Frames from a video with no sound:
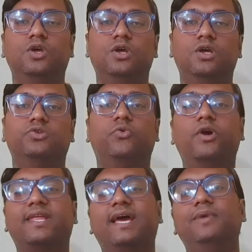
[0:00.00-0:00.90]
So
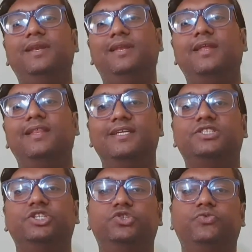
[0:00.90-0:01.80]
what can be done in this
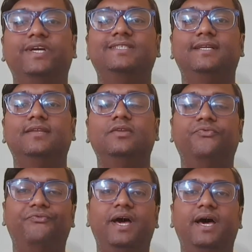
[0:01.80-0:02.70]
situation
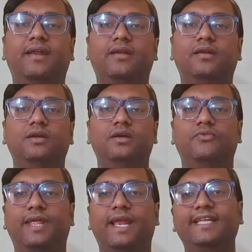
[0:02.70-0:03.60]
where
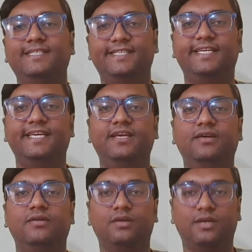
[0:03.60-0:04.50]
variety
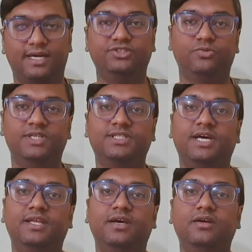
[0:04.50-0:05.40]
seeking consumers
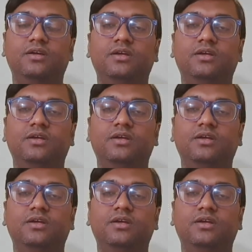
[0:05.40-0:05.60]
are there?